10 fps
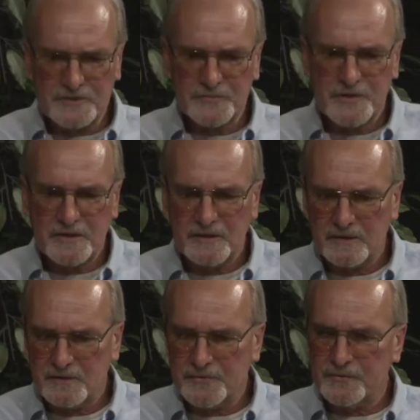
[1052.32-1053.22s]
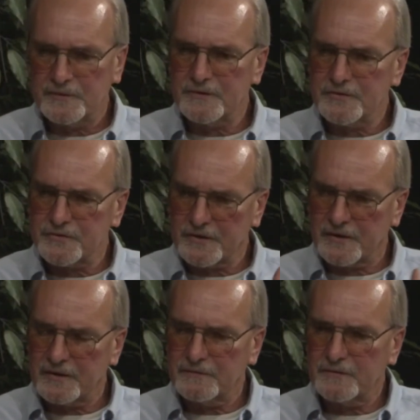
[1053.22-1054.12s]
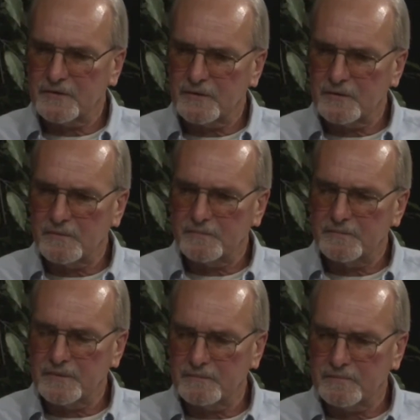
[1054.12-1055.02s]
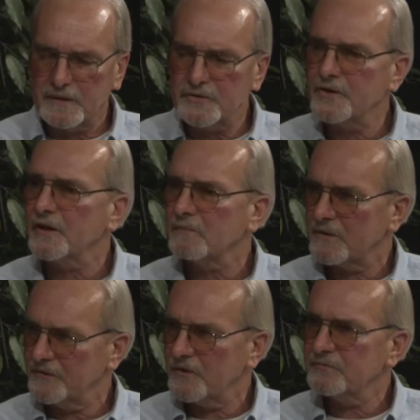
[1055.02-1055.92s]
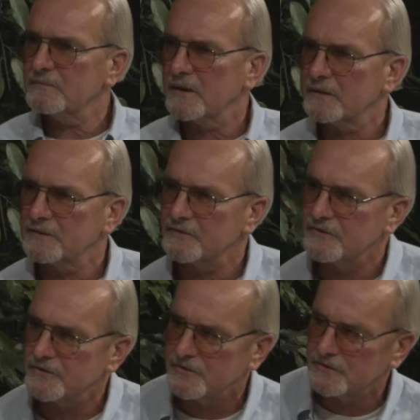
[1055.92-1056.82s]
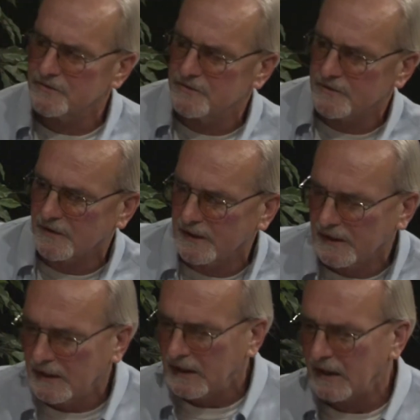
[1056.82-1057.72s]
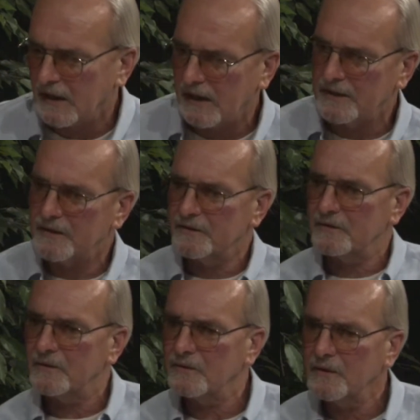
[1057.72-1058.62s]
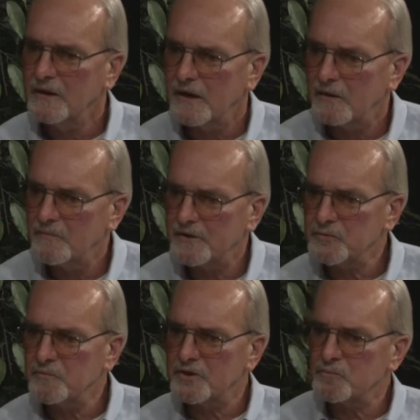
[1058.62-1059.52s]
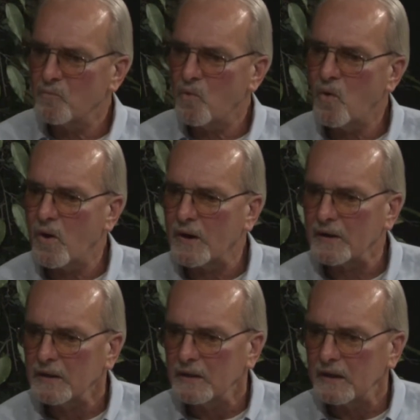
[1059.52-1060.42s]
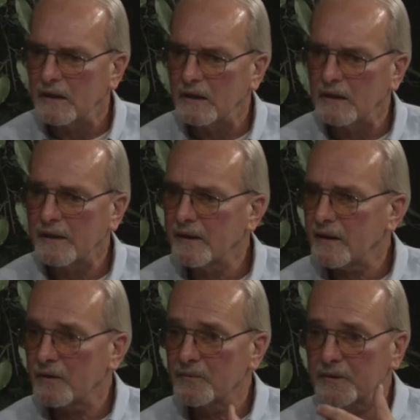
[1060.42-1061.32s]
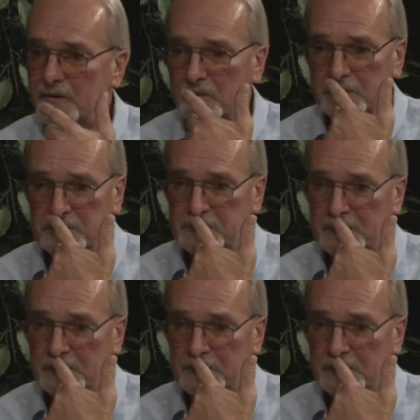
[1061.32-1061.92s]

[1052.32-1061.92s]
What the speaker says: reading through literature, kind of, you know, educating myself about this issue, and certainly I need to know much, much more. And I really was